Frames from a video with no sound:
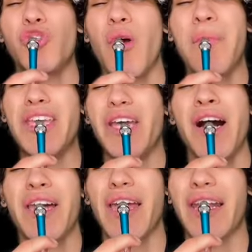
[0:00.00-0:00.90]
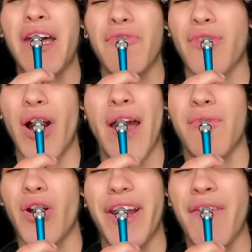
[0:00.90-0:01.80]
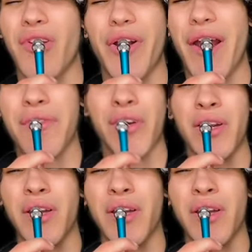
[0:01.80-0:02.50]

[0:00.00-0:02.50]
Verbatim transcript: you to be young and live forever and ever and ever,